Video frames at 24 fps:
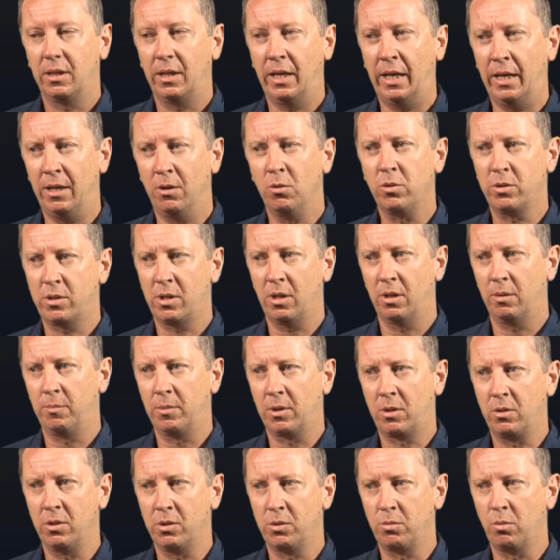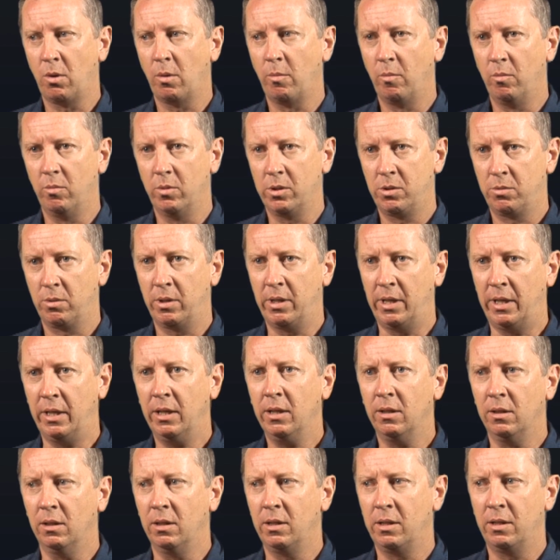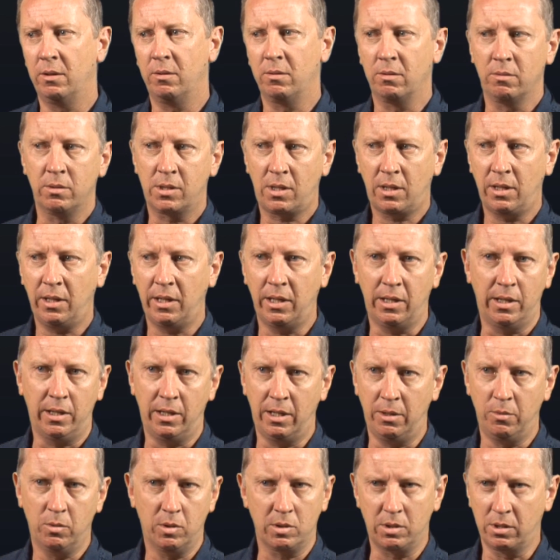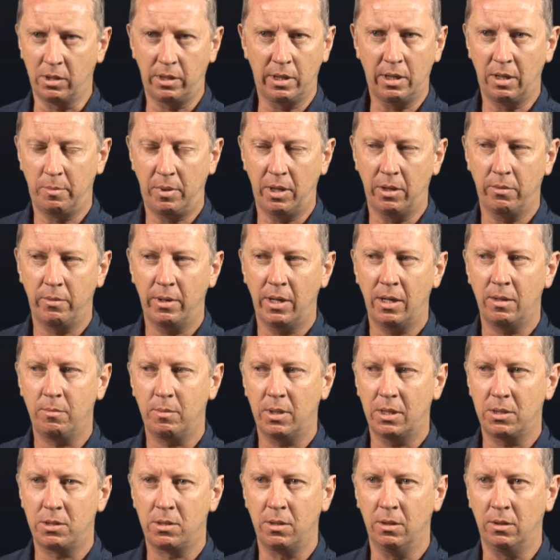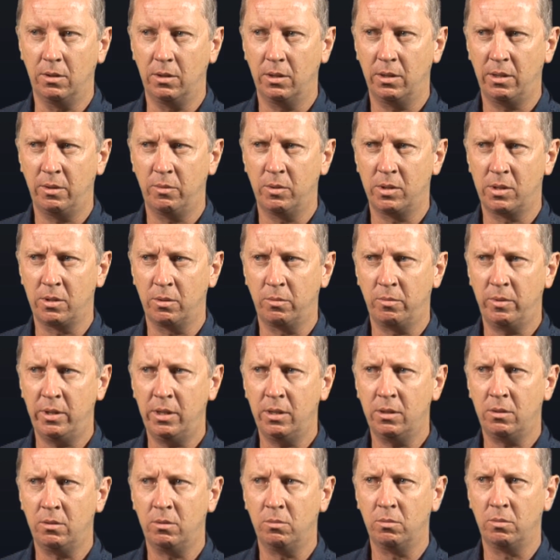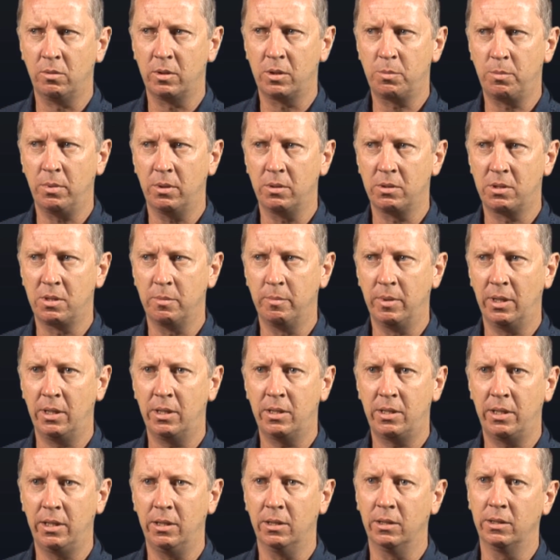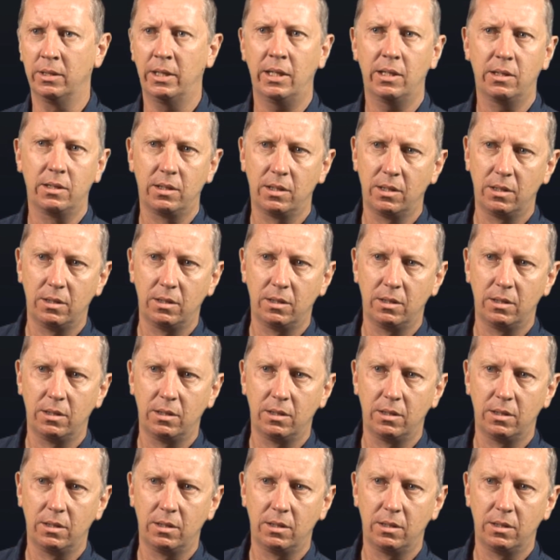And also because Robin was really ill and it was clear that he wasn't going to be around much longer, there was a real responsibility on that.